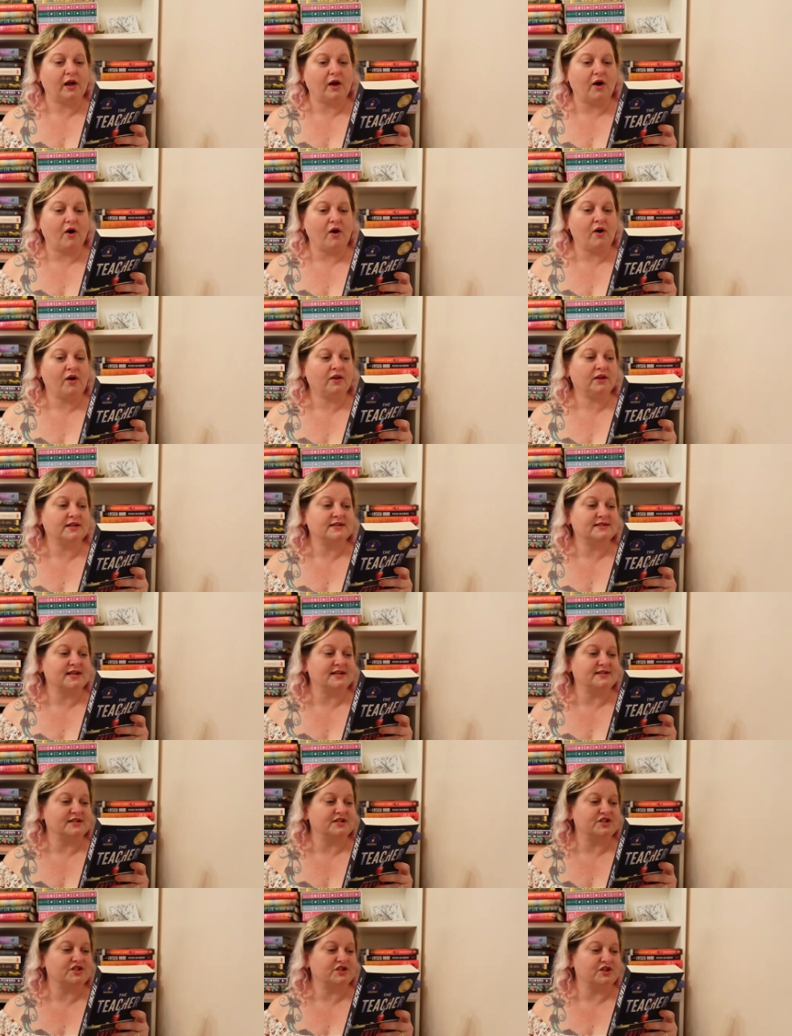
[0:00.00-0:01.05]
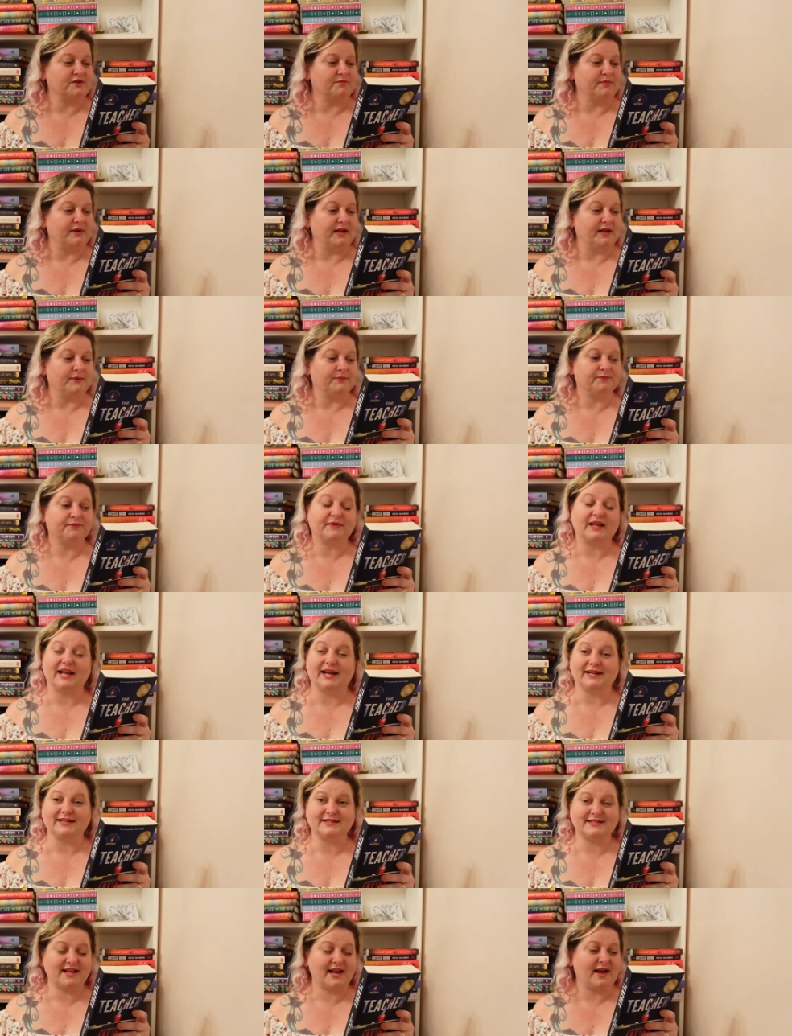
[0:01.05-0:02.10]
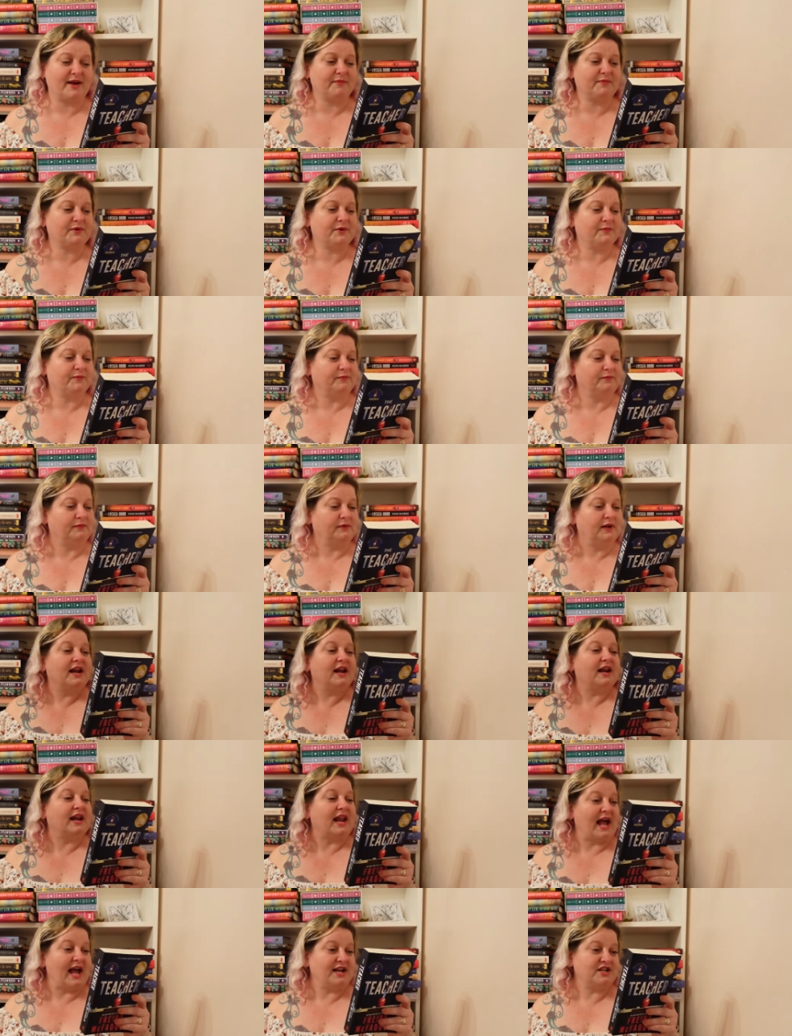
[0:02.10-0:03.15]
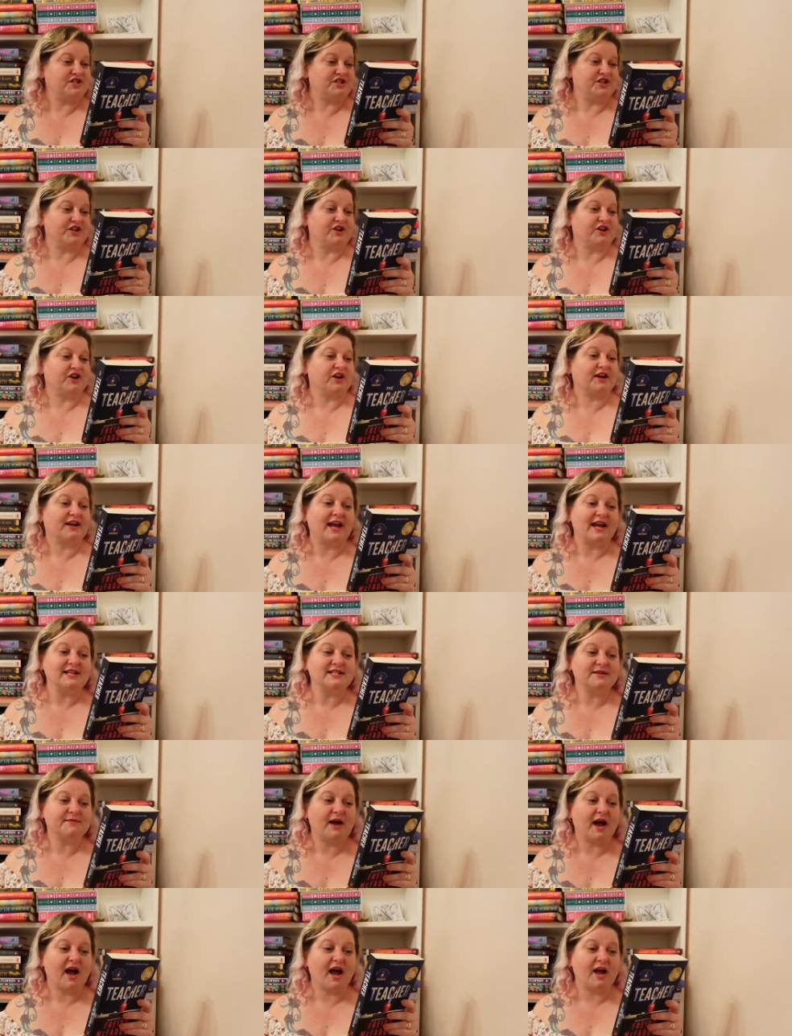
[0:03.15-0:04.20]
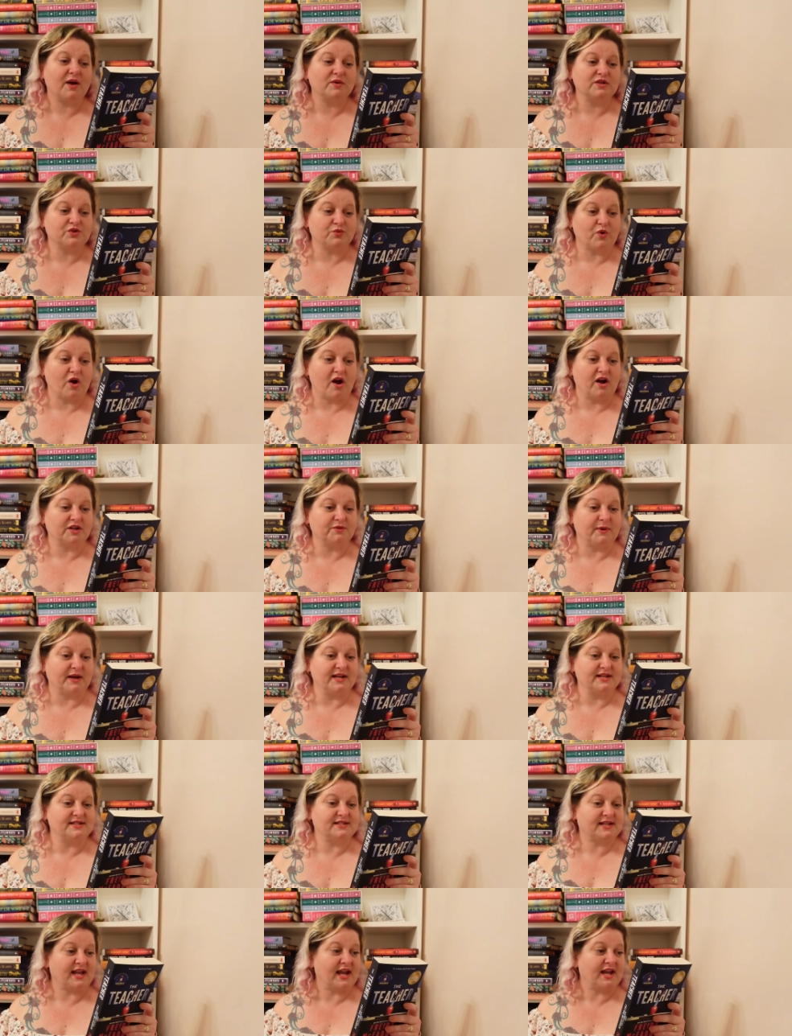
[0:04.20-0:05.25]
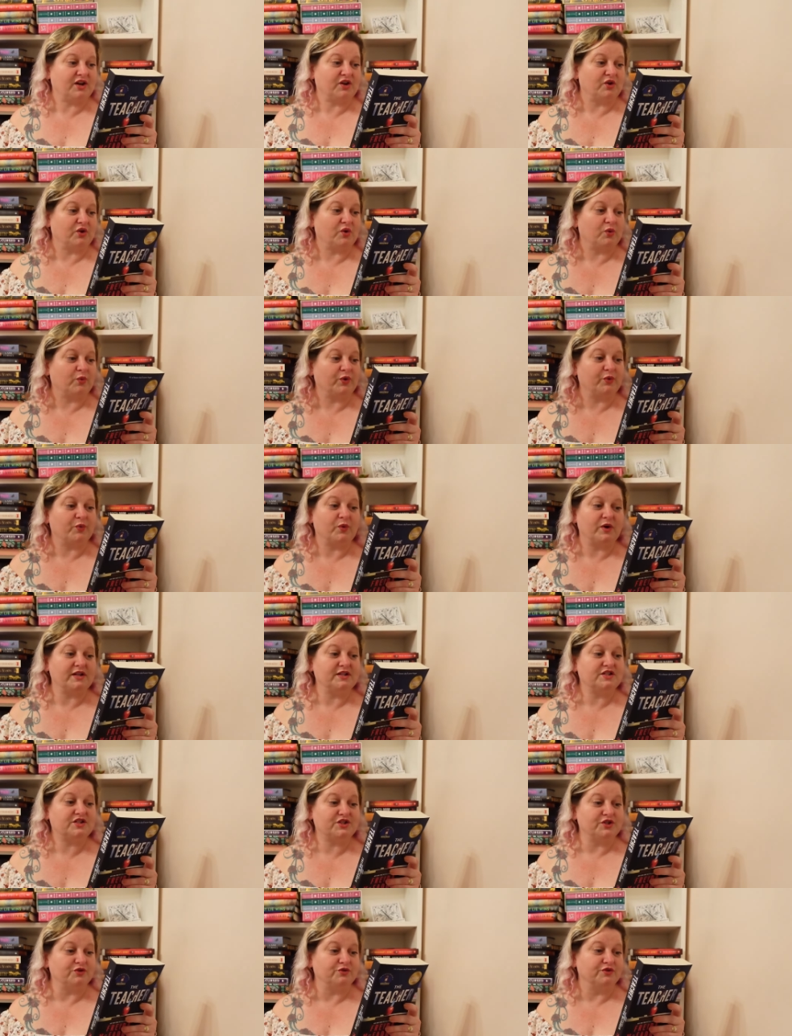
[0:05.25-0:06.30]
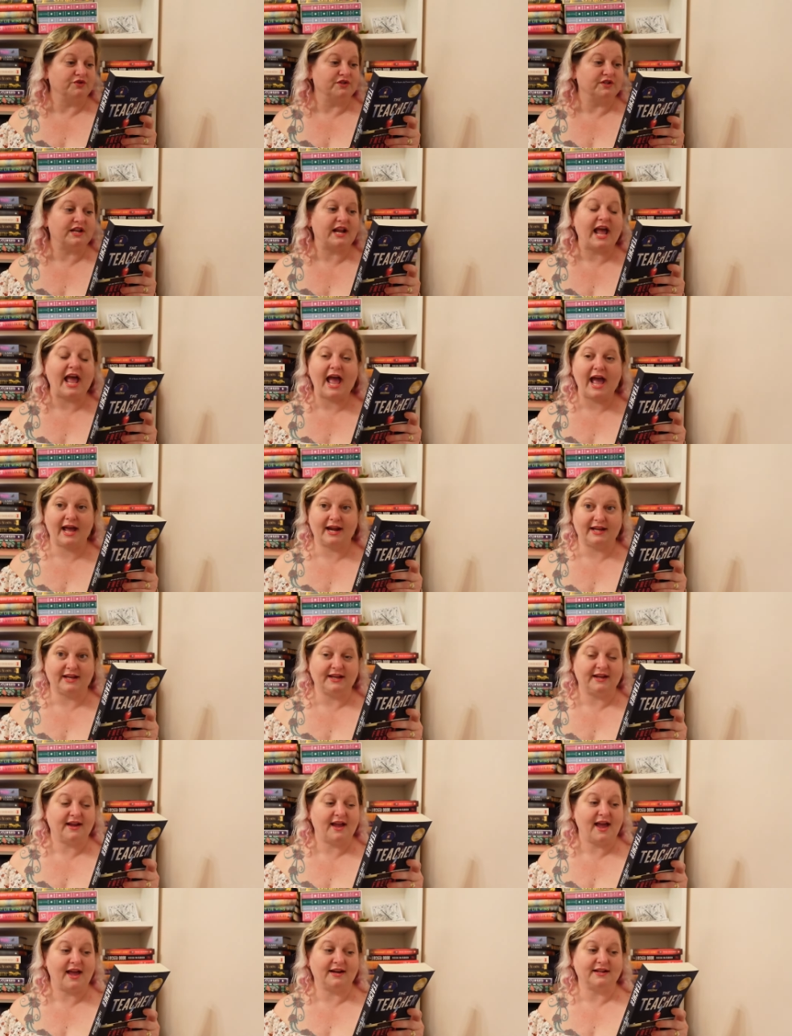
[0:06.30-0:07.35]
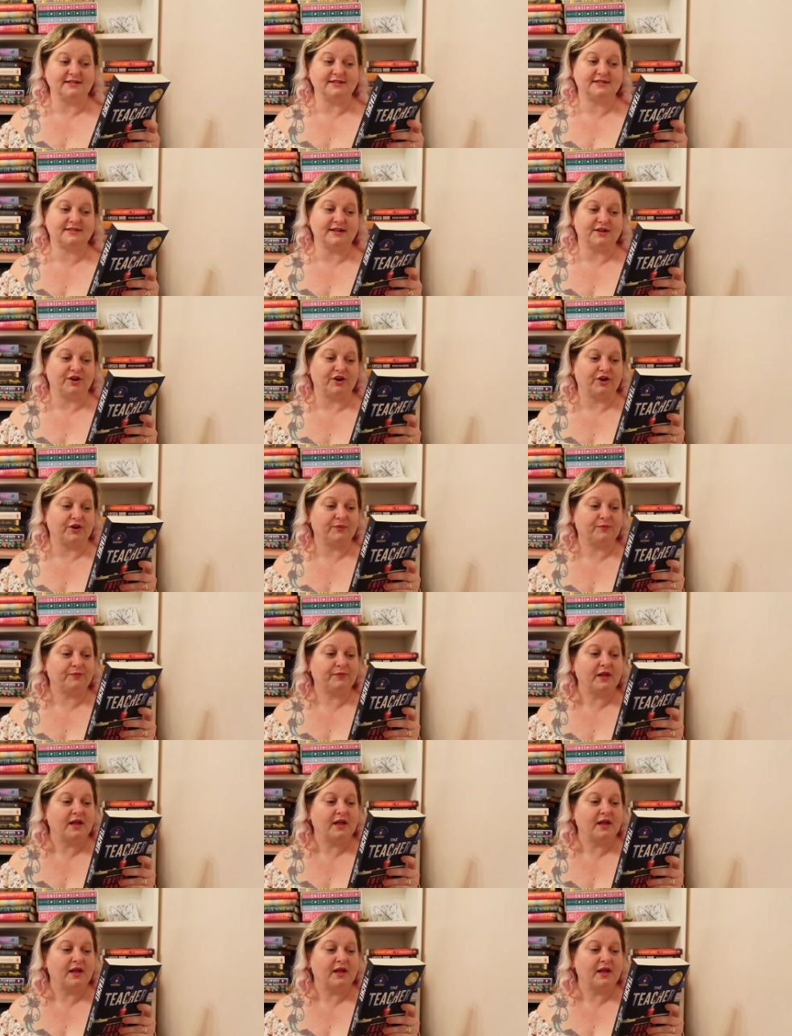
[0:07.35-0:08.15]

All is as it should be, except last year, Caseham High was rocked by a scandal with one student, Addie, at its center.